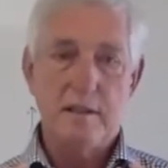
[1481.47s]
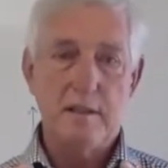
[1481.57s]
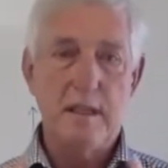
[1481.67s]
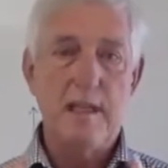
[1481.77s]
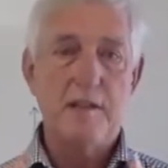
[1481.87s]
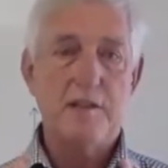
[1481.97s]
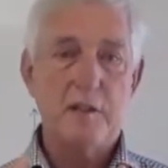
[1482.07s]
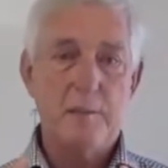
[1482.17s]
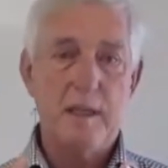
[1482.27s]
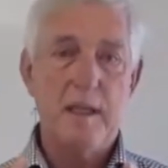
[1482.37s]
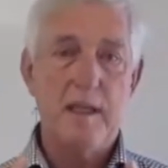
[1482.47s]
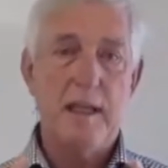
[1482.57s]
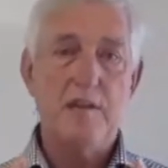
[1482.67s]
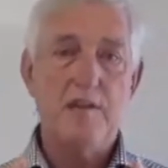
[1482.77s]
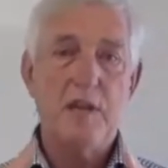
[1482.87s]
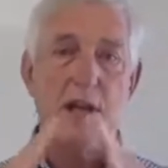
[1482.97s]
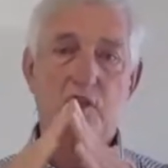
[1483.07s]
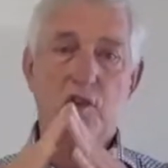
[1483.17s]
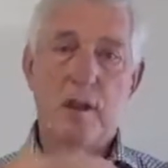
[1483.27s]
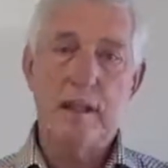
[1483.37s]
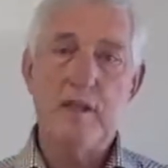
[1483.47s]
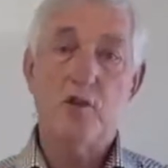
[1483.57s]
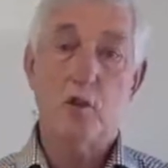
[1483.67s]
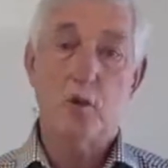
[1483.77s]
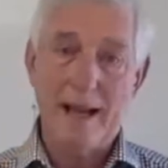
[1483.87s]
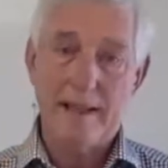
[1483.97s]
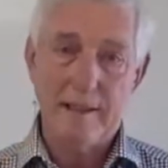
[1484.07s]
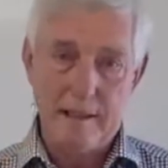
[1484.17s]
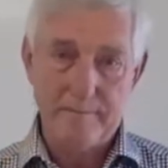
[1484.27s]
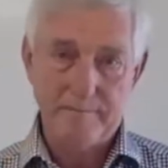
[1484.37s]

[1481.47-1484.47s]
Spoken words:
needs to be intentionally directed.